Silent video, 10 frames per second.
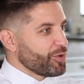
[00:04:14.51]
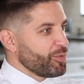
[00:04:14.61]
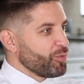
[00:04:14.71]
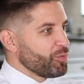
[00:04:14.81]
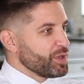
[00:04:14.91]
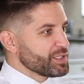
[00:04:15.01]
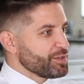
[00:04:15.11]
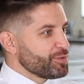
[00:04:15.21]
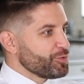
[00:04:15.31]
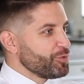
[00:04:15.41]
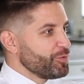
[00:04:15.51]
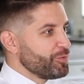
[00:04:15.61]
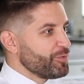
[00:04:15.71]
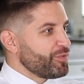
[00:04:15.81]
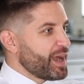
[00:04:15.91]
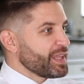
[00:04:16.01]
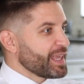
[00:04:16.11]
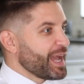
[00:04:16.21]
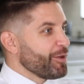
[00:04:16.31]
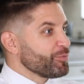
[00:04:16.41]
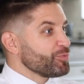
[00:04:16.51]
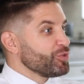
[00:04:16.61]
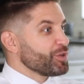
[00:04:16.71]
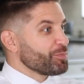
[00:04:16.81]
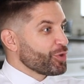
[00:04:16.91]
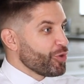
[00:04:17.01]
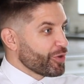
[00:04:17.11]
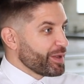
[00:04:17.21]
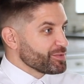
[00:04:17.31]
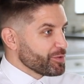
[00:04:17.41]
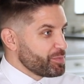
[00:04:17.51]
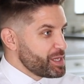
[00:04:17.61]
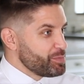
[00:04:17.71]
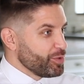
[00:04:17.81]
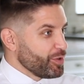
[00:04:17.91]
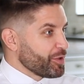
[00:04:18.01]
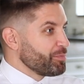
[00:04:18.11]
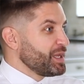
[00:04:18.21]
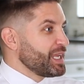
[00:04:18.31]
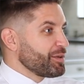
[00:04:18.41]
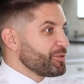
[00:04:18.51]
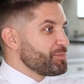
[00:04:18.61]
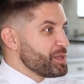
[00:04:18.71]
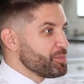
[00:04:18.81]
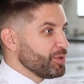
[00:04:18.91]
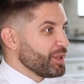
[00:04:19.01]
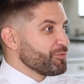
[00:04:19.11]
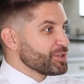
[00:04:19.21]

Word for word: Or was it through finding out, doing programs for people or meeting with people?